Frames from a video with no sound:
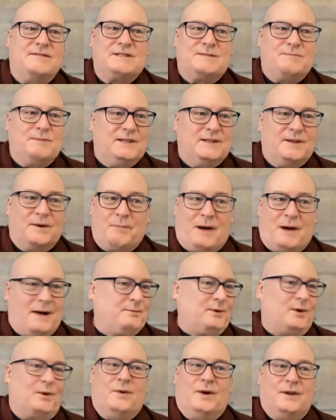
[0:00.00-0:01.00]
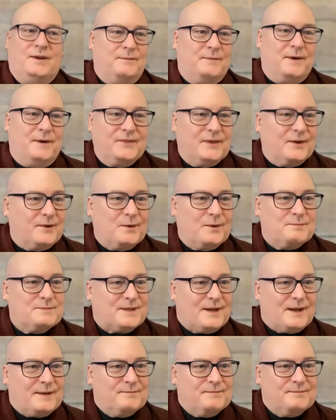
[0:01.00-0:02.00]
to be the popular one among the
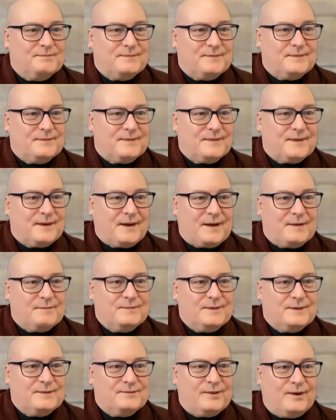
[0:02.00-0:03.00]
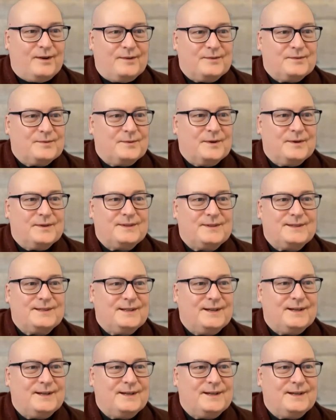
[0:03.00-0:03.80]
groups I'm involved with.